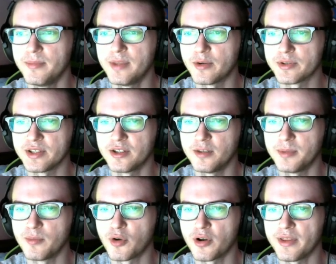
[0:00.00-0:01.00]
there was a little
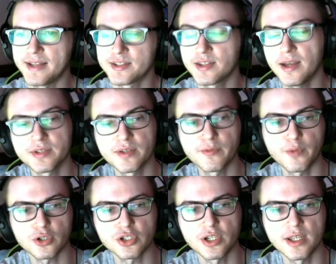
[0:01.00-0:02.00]
bit more of that. So that was
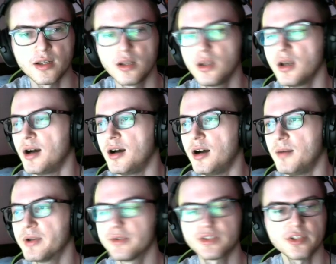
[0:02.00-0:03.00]
unfortunate,
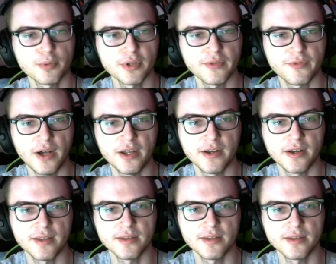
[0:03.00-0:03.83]
but it was still pretty fun.